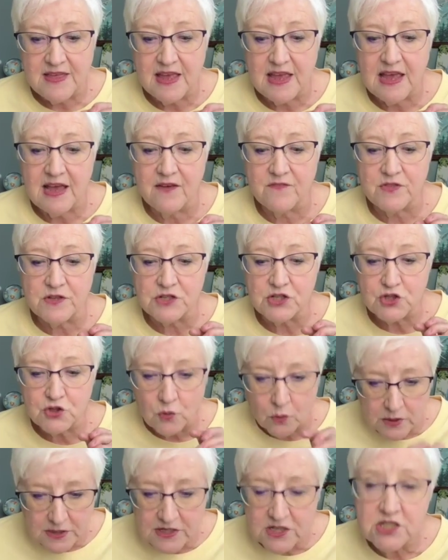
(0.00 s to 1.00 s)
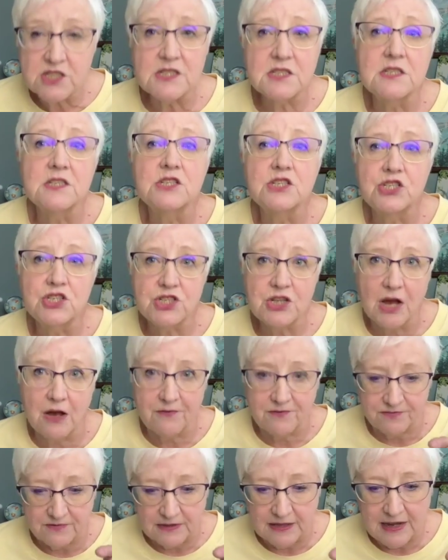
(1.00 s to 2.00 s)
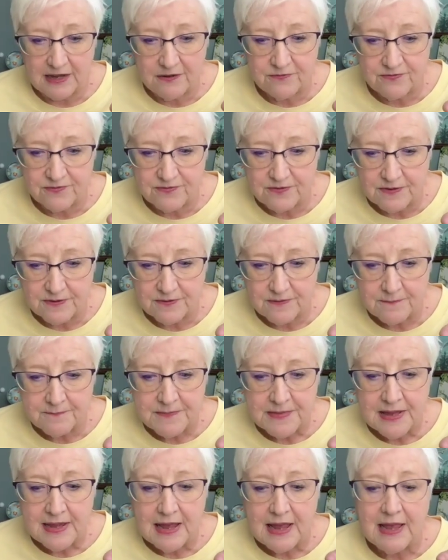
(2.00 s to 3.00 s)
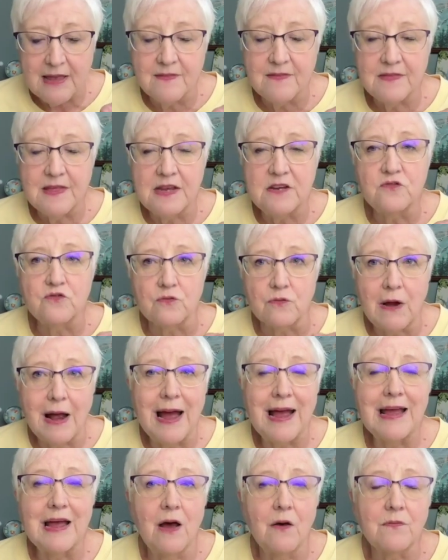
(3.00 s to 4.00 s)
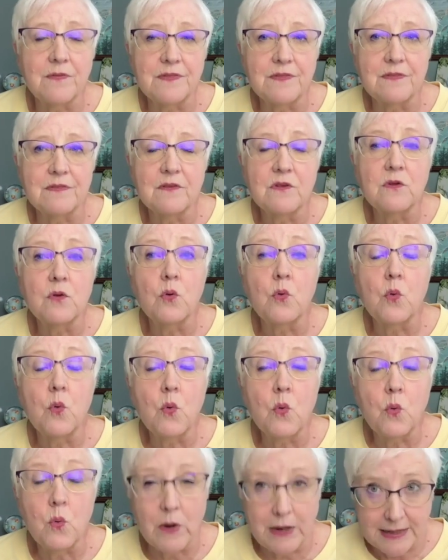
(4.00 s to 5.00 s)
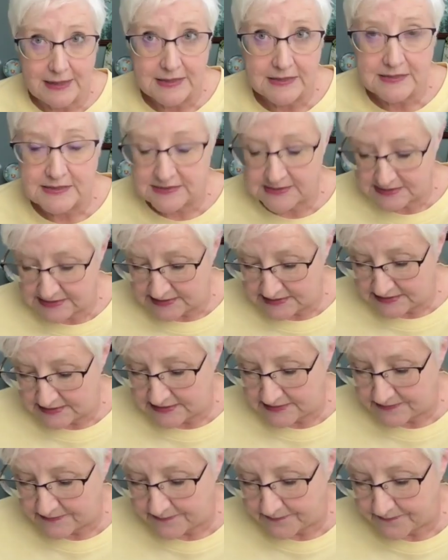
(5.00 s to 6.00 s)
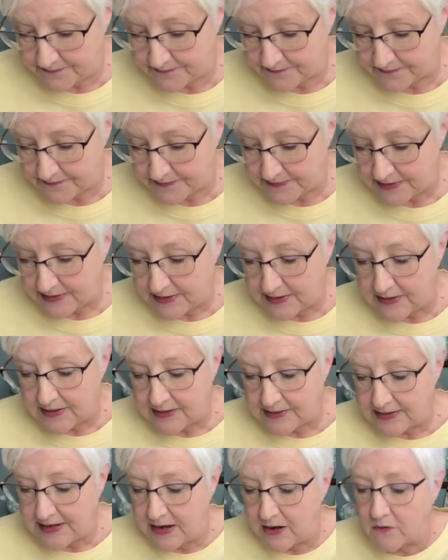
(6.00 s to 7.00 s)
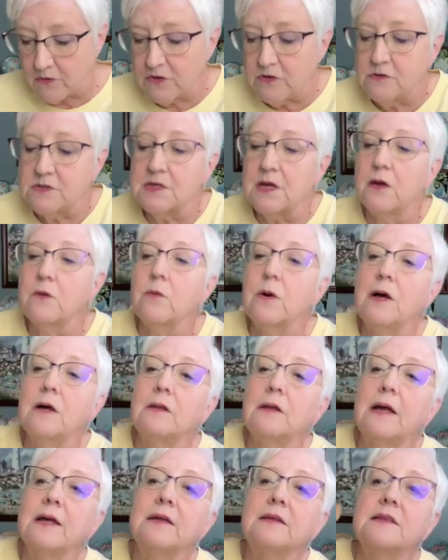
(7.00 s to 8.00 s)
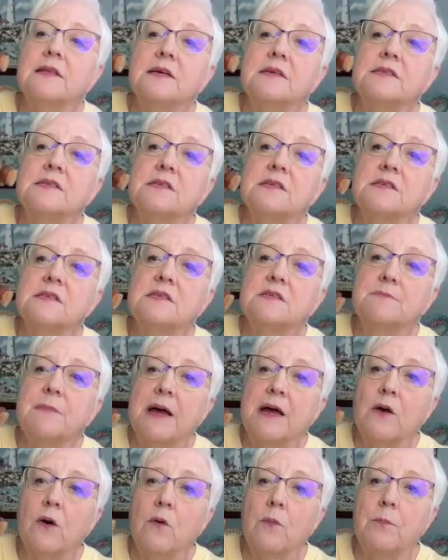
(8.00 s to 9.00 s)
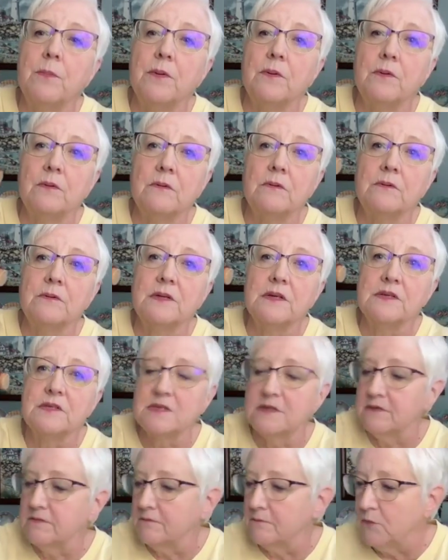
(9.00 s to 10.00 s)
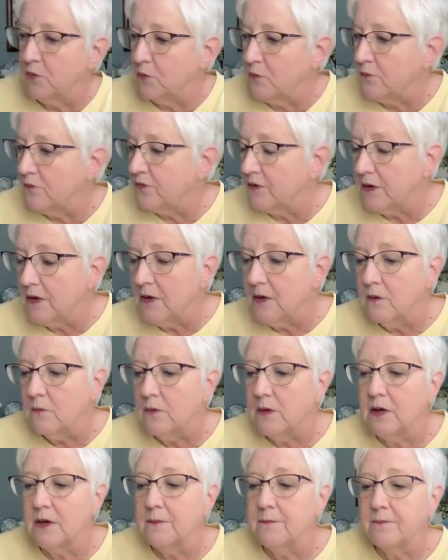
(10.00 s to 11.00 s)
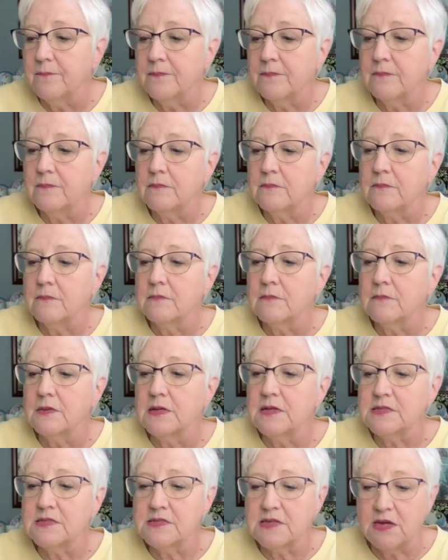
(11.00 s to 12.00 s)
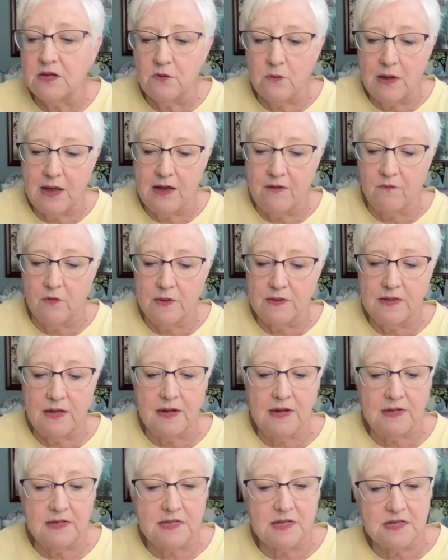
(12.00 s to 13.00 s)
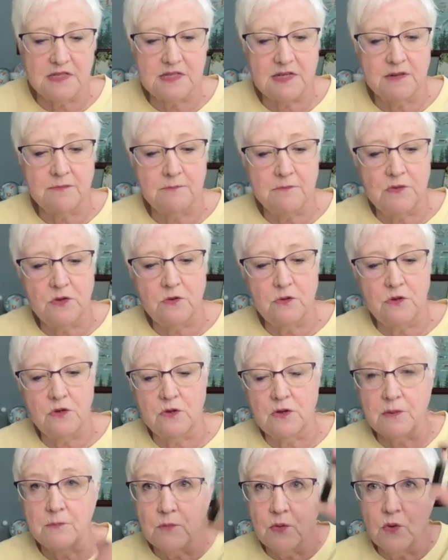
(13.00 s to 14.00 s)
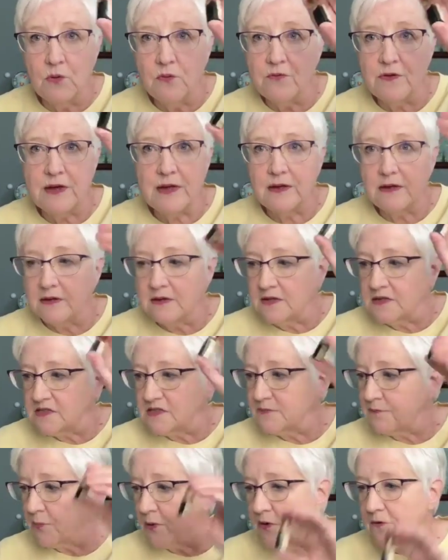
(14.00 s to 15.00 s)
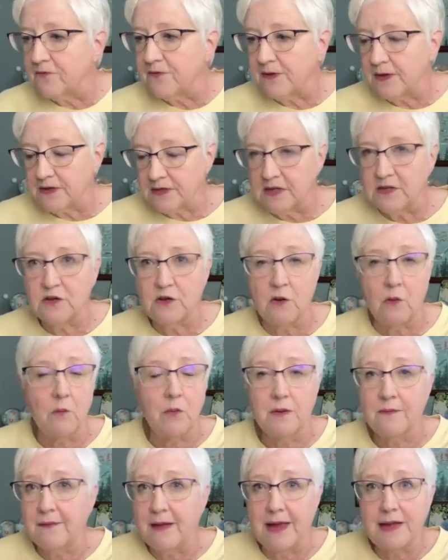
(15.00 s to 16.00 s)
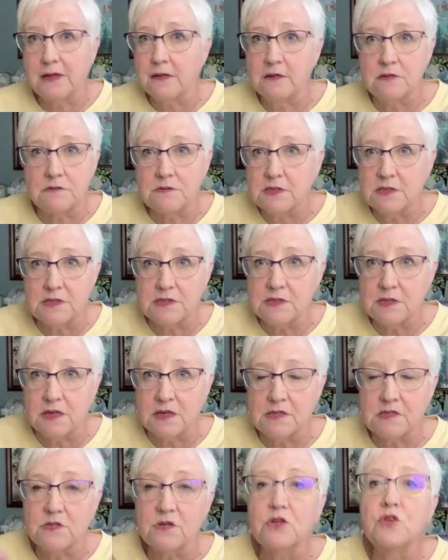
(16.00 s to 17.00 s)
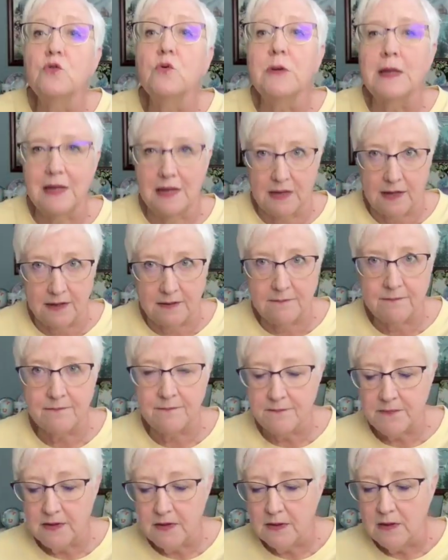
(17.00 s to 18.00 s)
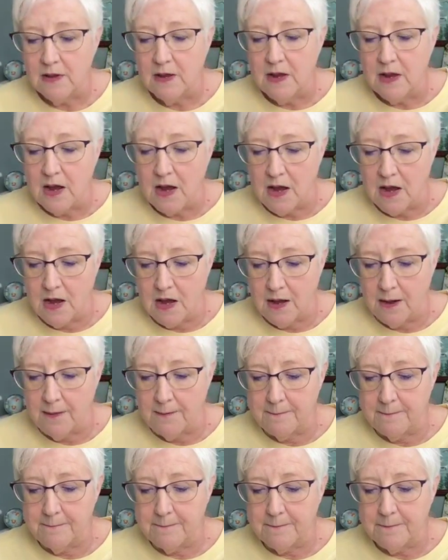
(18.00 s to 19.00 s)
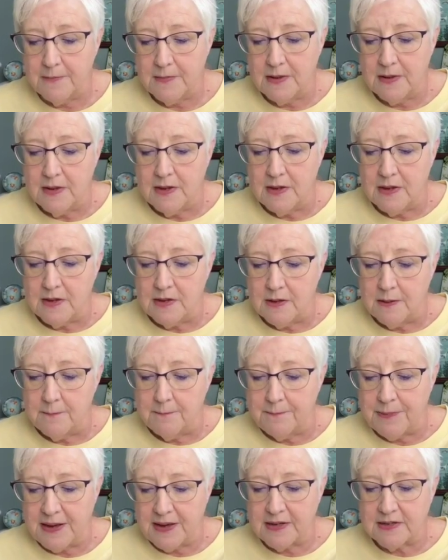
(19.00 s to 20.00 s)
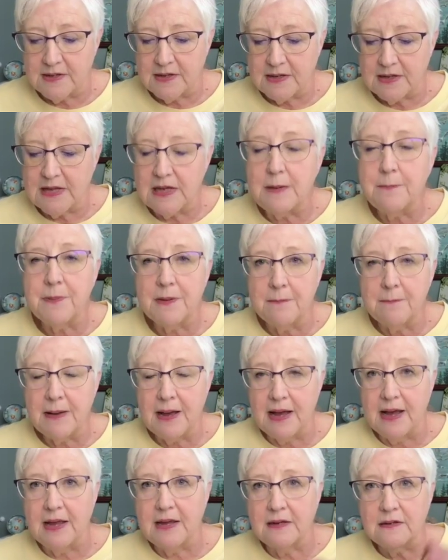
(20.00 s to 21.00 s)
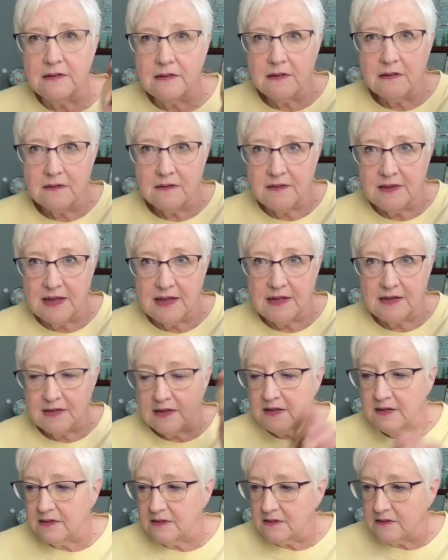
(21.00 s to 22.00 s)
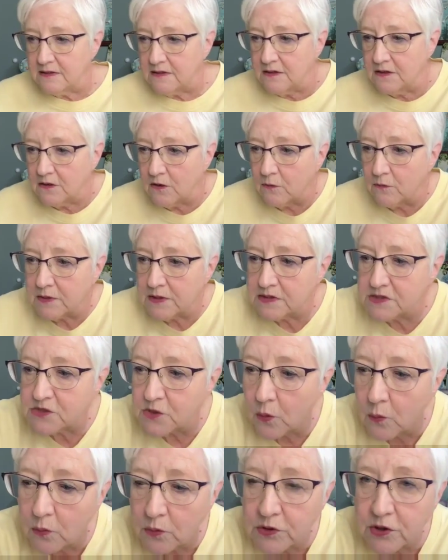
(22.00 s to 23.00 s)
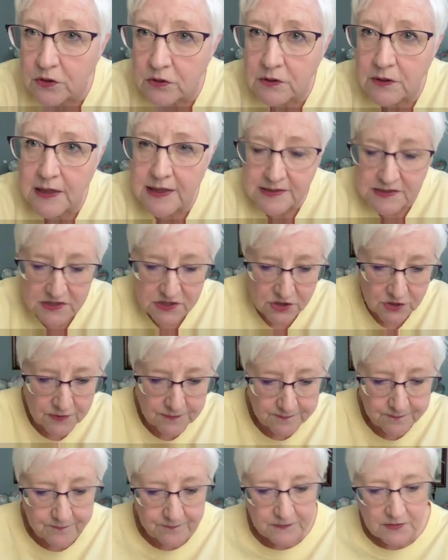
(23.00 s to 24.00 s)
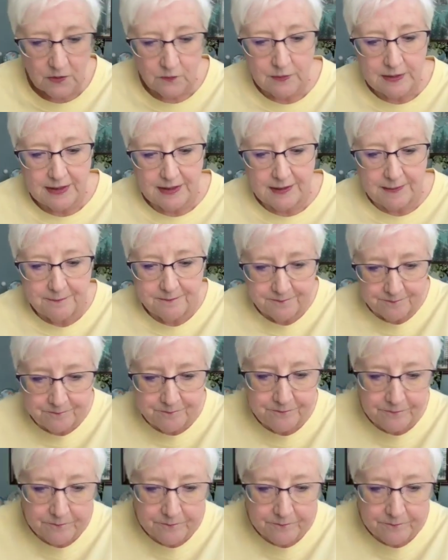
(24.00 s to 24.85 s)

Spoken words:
They have the shortest shelf life, and they dry out quickest. Now, you say, well, like this is my opal. Oh, it doesn't move. Well, let's say you have one that it doesn't. You can move it, and it's perfect, and you go, I can use this luster. You can. But keep in mind that it's older luster. Okay.